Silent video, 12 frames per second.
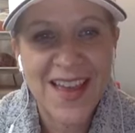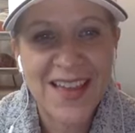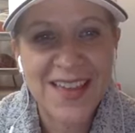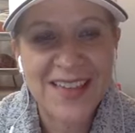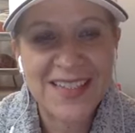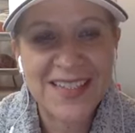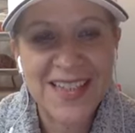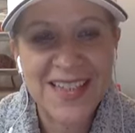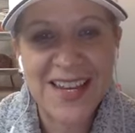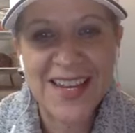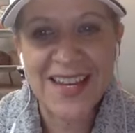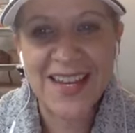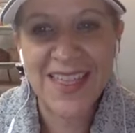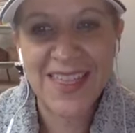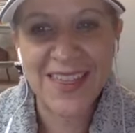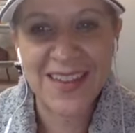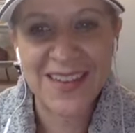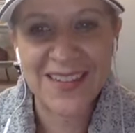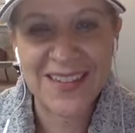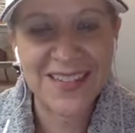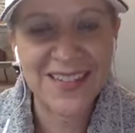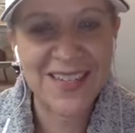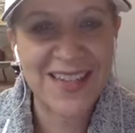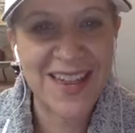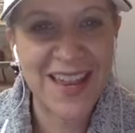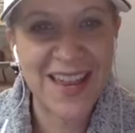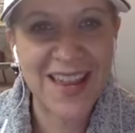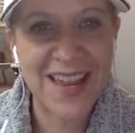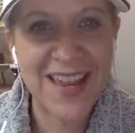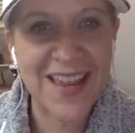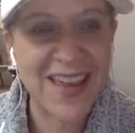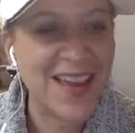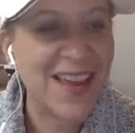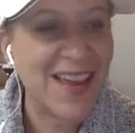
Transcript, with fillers: exciting things today.